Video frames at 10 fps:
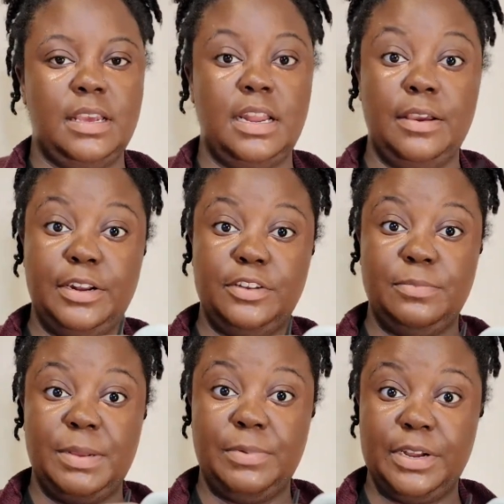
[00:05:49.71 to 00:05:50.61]
and I'm gonna do
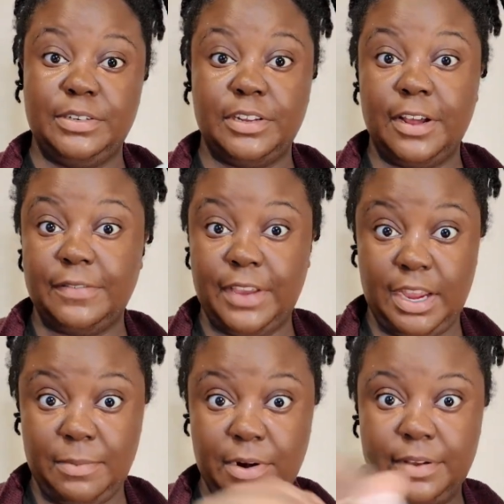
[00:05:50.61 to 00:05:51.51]
my brows off
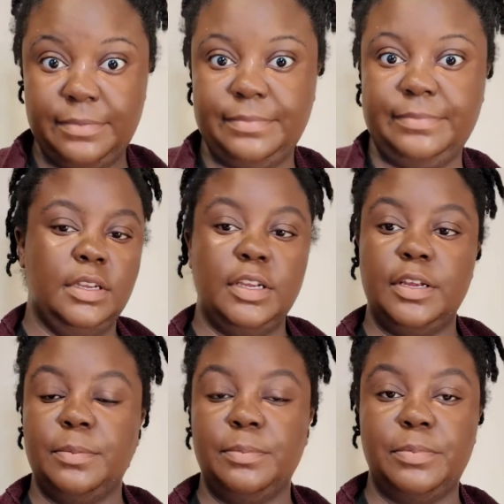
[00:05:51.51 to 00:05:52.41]
camera.
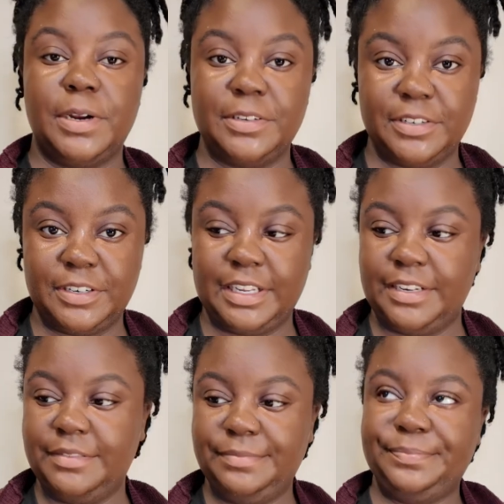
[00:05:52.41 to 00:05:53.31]
Brows are done.